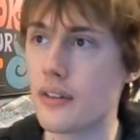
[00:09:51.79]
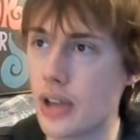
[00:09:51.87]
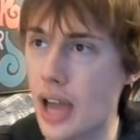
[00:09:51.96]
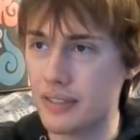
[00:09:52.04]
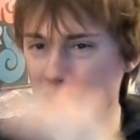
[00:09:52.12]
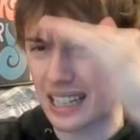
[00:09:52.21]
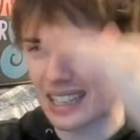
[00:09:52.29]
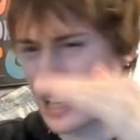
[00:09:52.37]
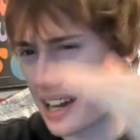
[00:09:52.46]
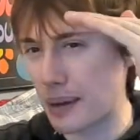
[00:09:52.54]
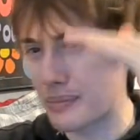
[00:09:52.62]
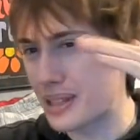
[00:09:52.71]
you have to, like,
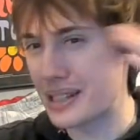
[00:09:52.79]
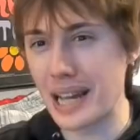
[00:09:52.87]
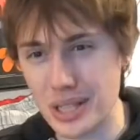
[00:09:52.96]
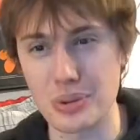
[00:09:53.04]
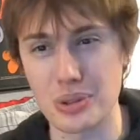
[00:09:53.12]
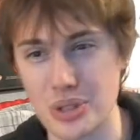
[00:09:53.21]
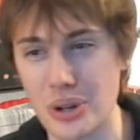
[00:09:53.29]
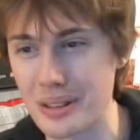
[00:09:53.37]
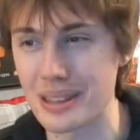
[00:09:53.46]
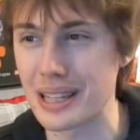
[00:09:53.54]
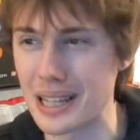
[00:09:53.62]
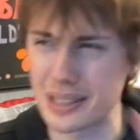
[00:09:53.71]
line up the dates with certain
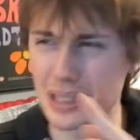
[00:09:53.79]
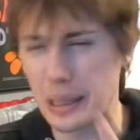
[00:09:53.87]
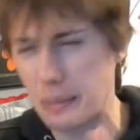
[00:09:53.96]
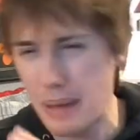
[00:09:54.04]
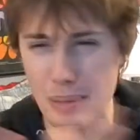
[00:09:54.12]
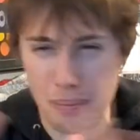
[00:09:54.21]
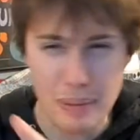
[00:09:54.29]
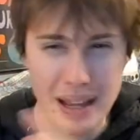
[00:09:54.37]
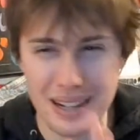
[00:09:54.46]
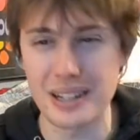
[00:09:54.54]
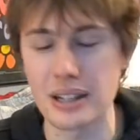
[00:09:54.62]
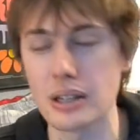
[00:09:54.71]
things and, like, maybe bend
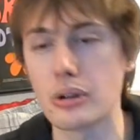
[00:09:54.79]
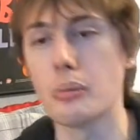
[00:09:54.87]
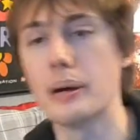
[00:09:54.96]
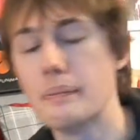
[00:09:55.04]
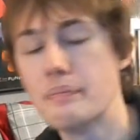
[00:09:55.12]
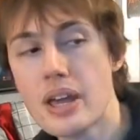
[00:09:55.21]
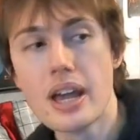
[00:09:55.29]
it a little bit.